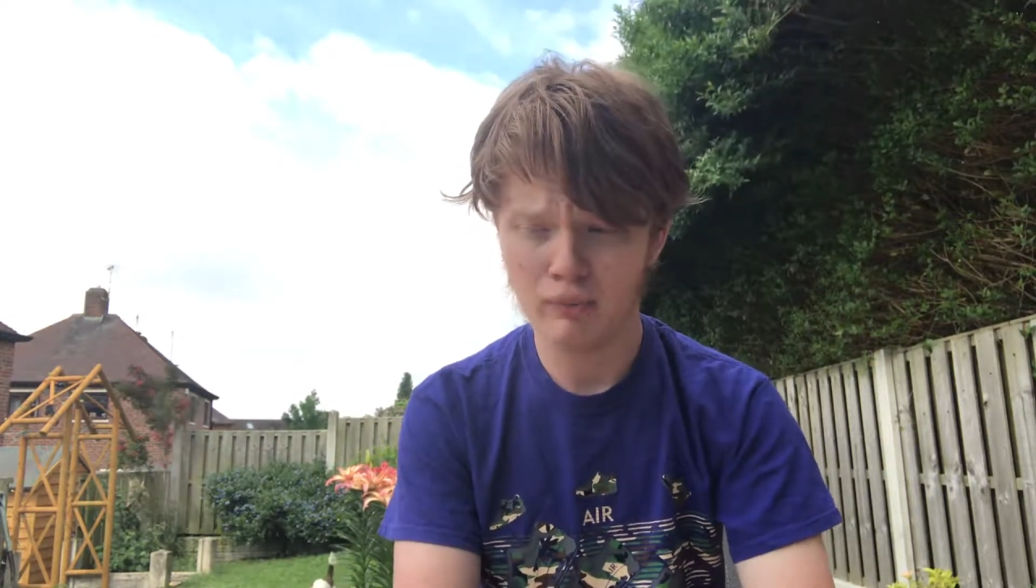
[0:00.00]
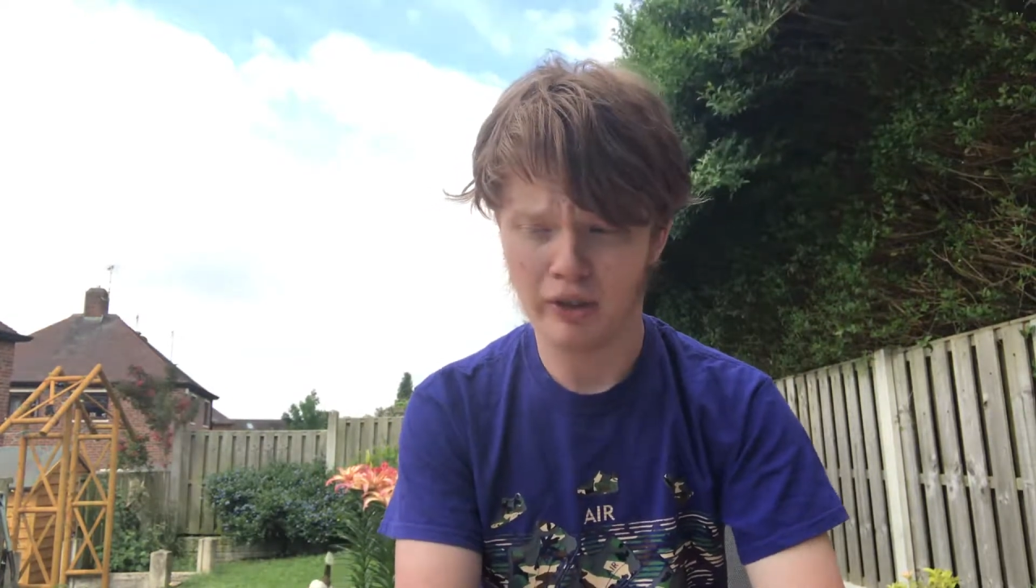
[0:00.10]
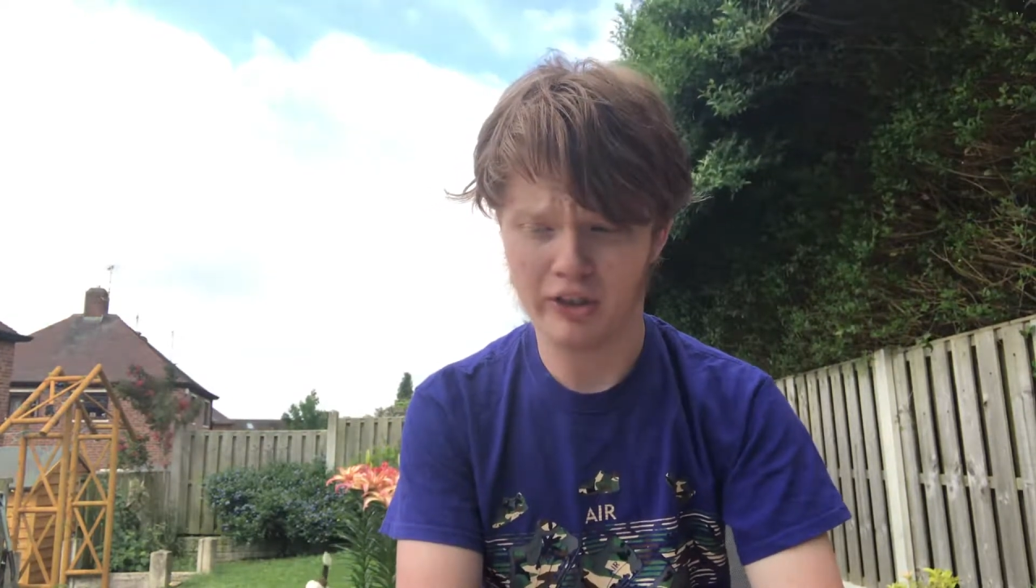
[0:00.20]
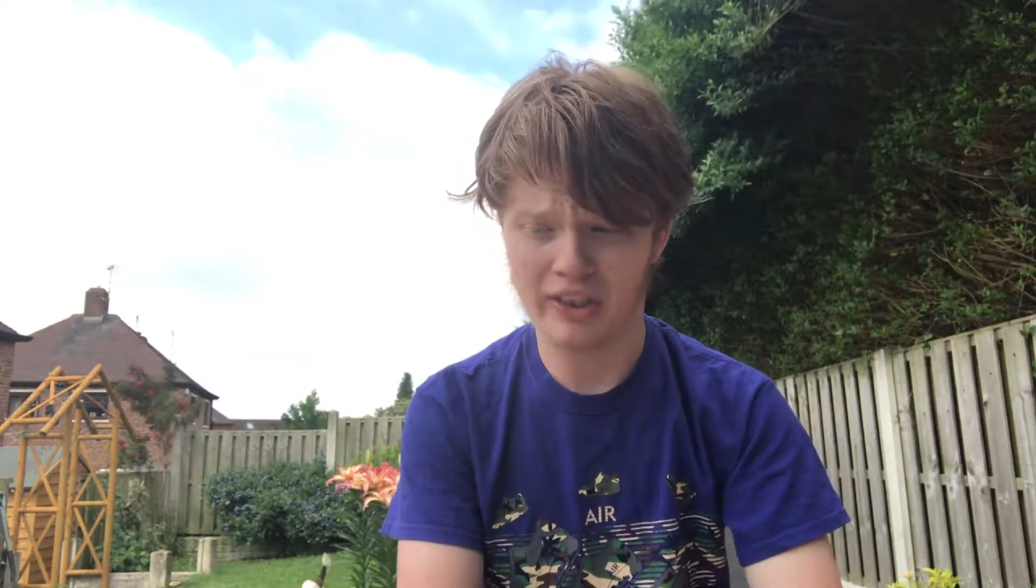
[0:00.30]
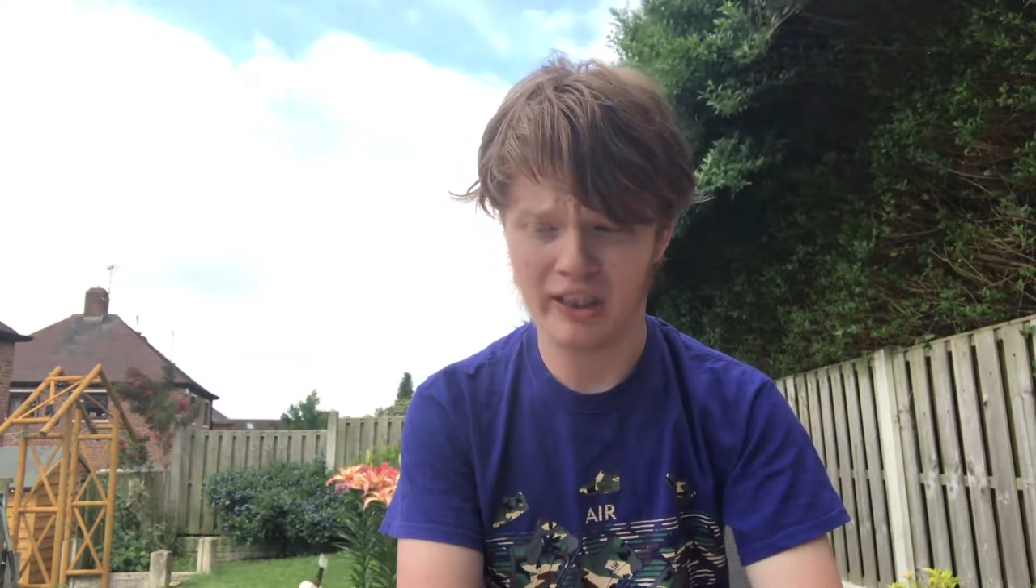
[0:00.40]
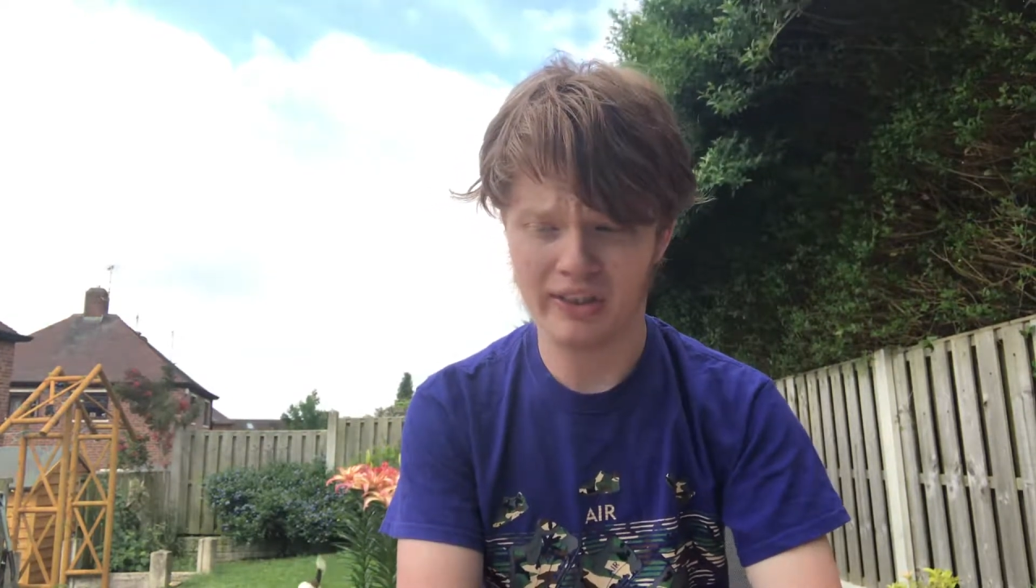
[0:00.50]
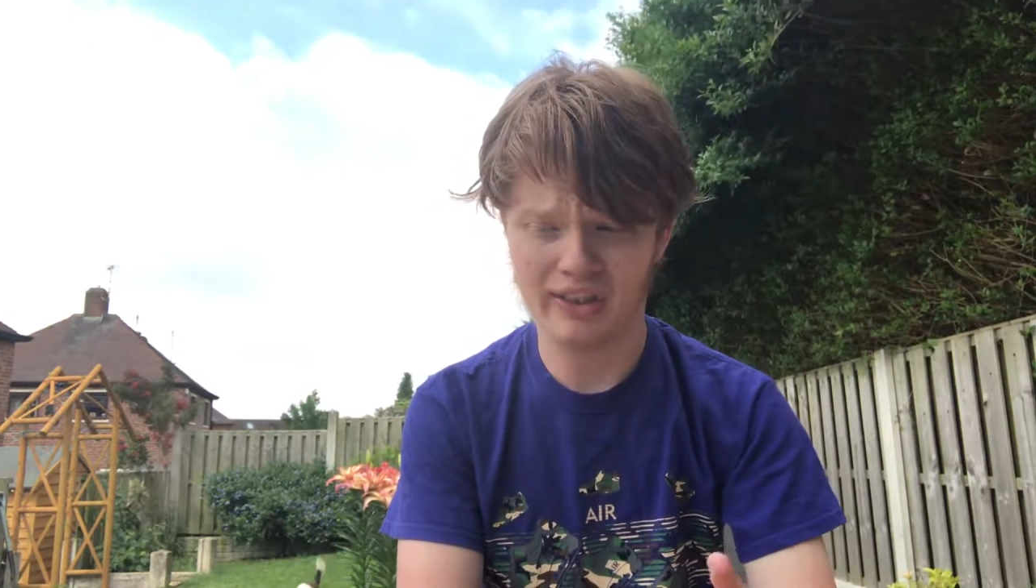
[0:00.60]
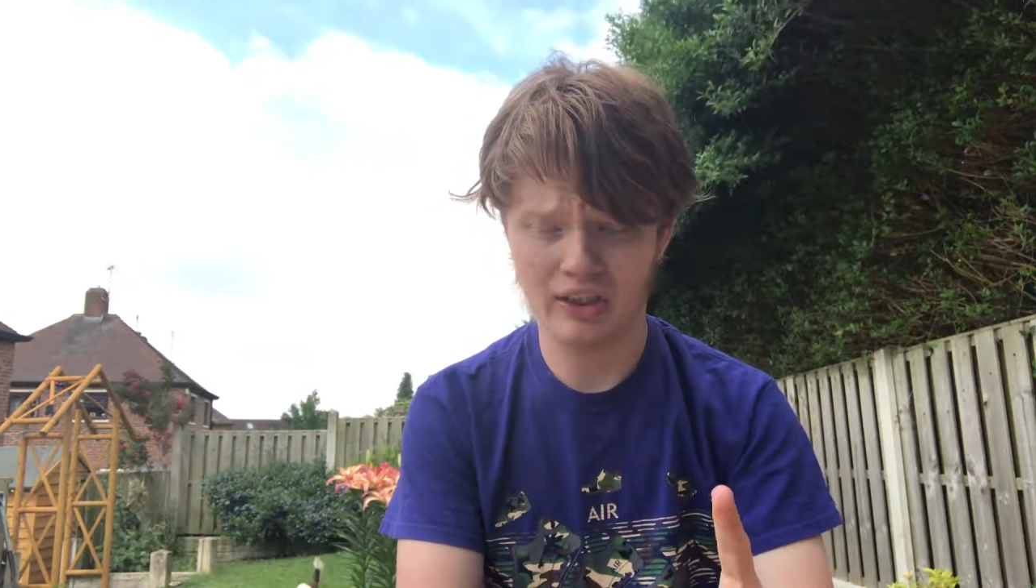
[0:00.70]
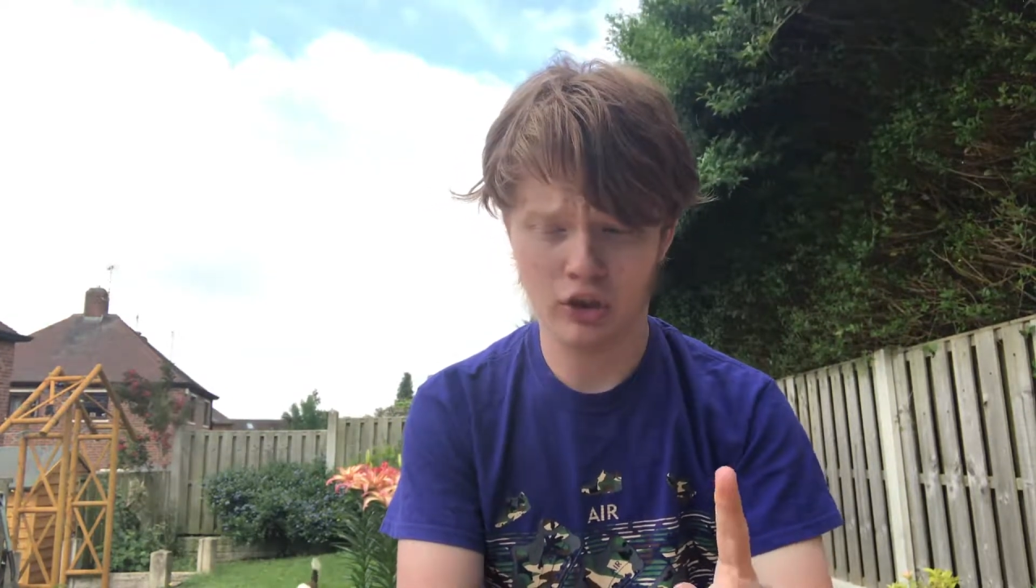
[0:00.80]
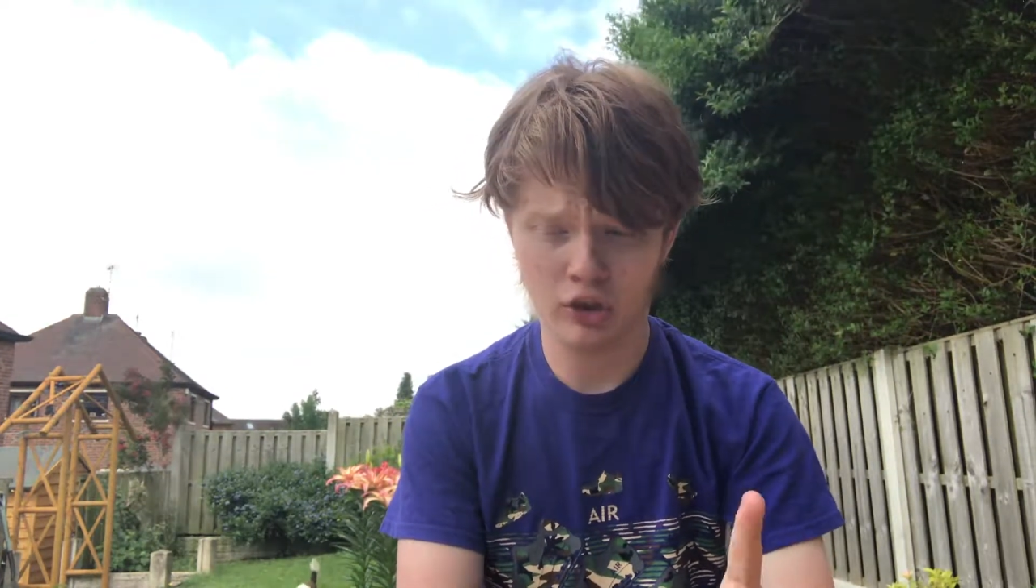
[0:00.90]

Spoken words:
Because like I said,